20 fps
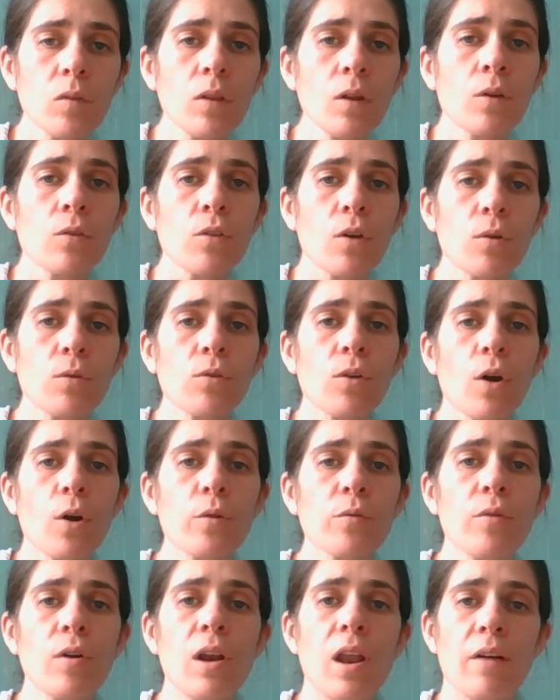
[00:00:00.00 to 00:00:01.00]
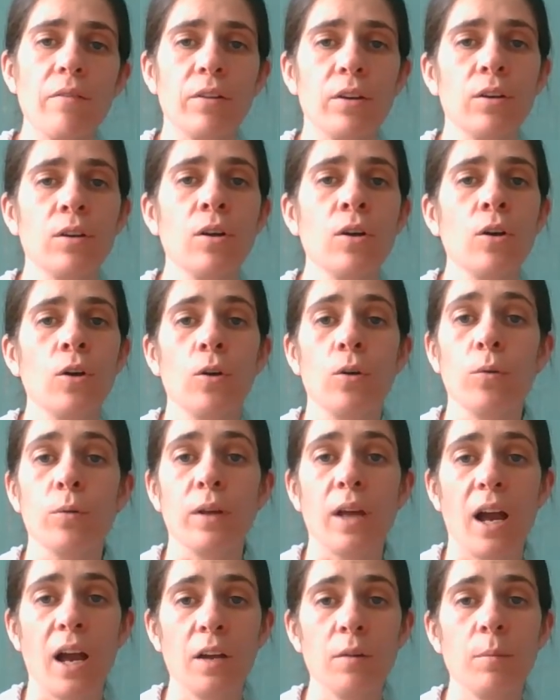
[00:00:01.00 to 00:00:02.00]
Those over 11 who
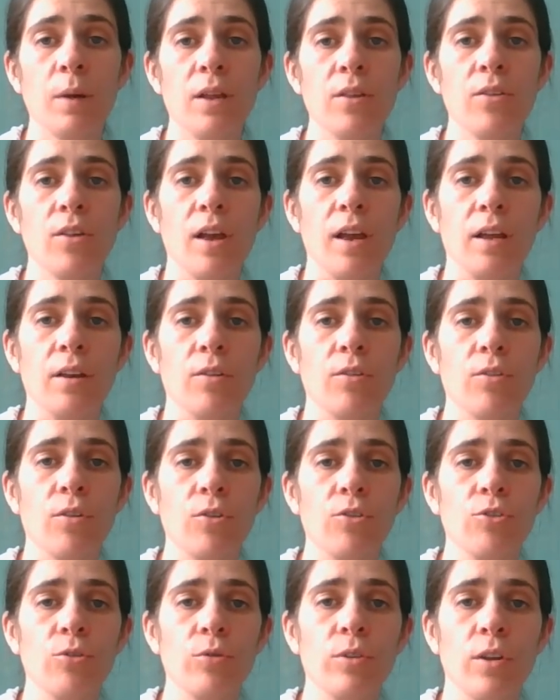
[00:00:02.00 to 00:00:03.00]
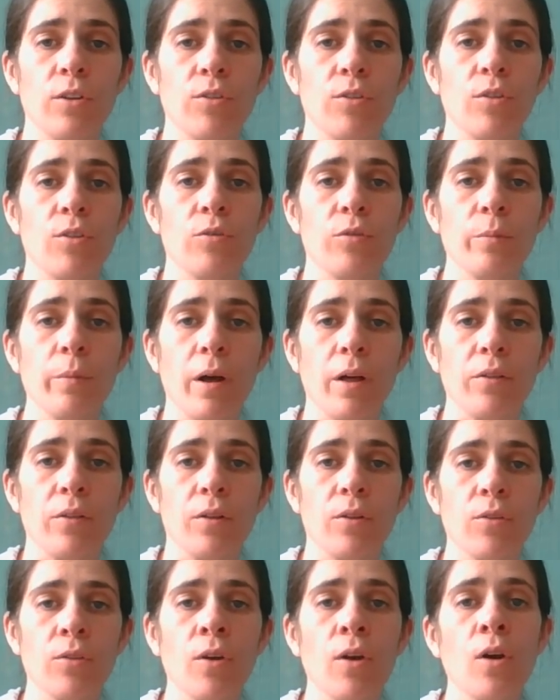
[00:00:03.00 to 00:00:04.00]
can maintain a social distance from
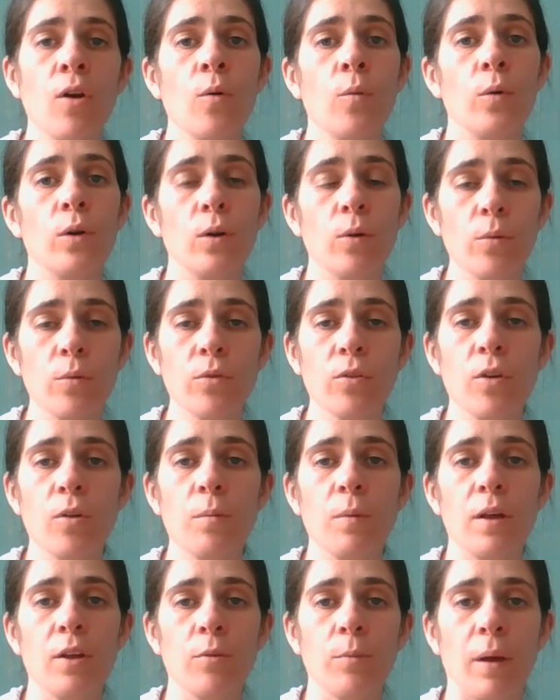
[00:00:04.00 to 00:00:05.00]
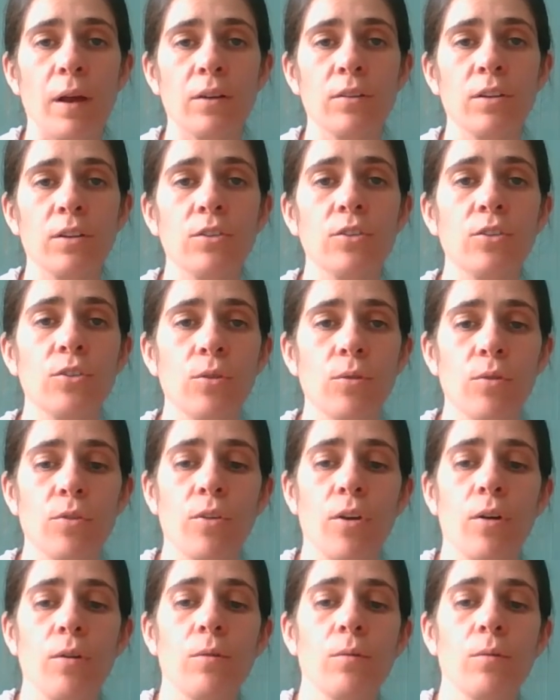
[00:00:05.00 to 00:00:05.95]
others will also be expected to do so.